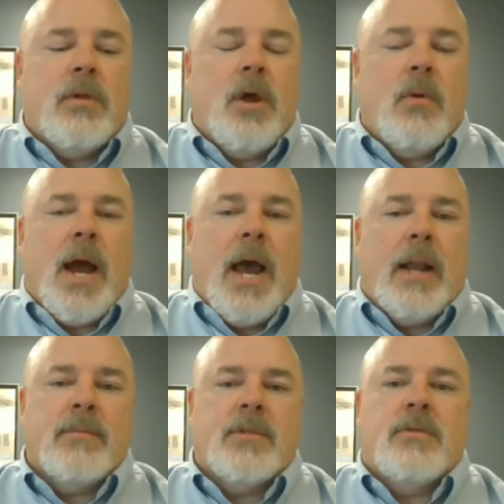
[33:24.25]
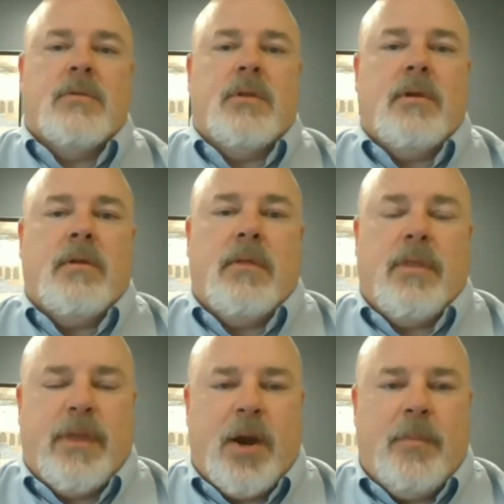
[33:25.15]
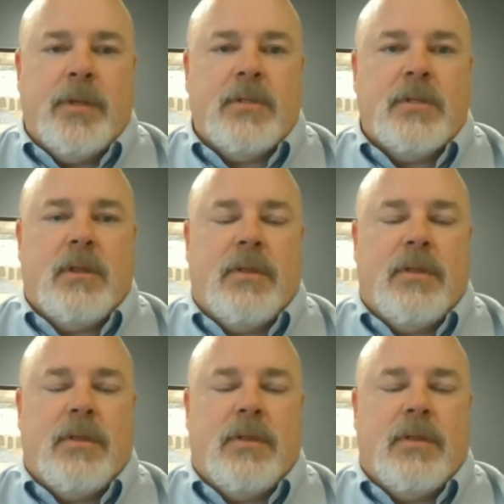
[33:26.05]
loan items to the therapist.